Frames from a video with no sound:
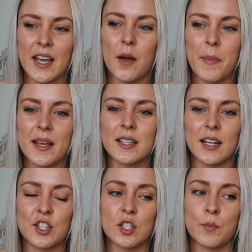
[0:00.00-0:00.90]
see, I
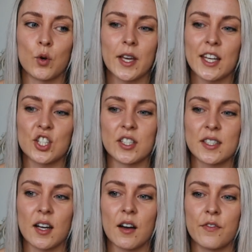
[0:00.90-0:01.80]
basically just bought kitchen
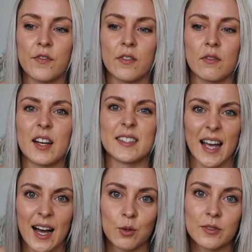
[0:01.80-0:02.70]
stuff and
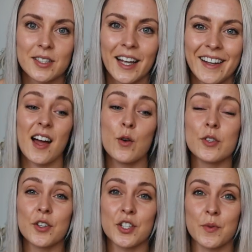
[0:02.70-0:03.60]
towels. I
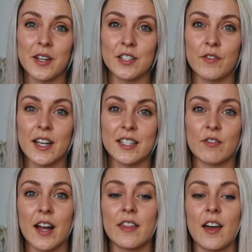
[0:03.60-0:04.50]
also just wanted to
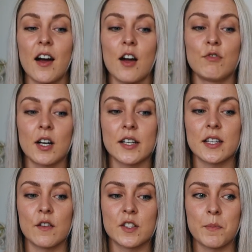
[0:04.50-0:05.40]
reiterate that I realise
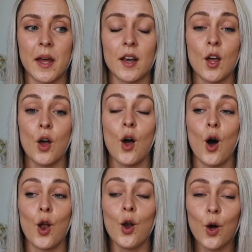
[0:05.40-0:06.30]
I've spent
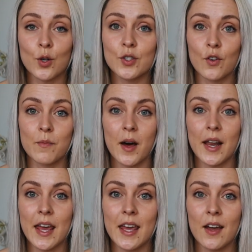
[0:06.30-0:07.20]
a lot of
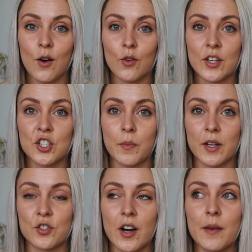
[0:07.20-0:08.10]
money on this
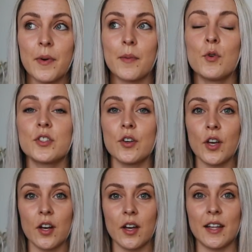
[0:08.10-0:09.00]
shopping trip. I'm also
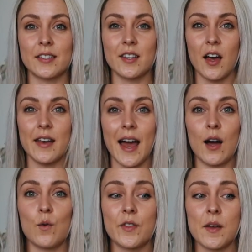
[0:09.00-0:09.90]
gonna insert
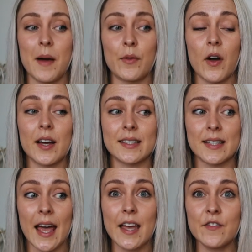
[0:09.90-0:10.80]
now the amount that I
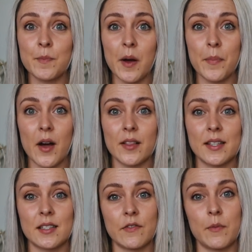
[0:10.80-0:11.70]
saved by buying
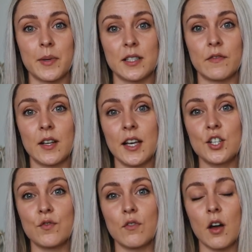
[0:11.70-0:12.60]
this stuff at Bicester
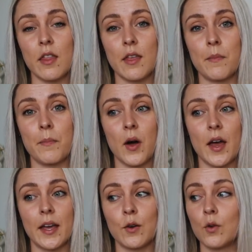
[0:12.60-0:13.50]
Village rather than
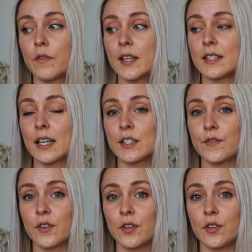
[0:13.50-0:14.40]
buying all of these things
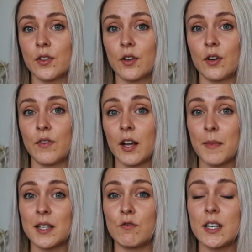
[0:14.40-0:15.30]
for the
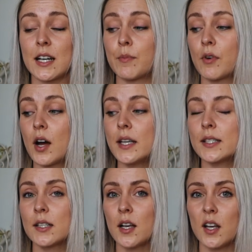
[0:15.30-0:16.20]
recommended retail
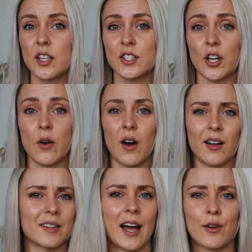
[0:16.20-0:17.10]
price. So
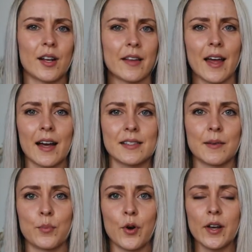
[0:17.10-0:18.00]
I'll calculate that at
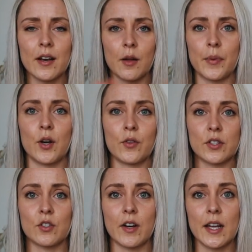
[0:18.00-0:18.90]
some point and I'll put it on the
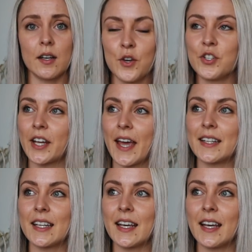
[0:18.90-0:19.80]
screen. Future
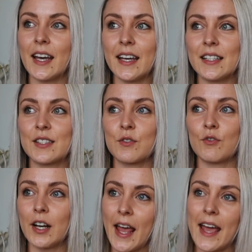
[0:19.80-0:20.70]
Katie is
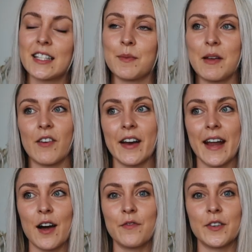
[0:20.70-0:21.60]
really hating me right
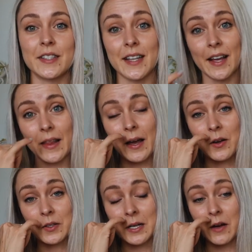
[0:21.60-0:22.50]
now for saying that,
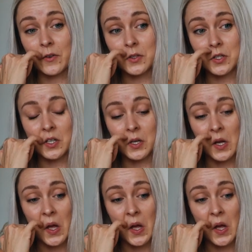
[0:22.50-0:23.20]
because now I've got to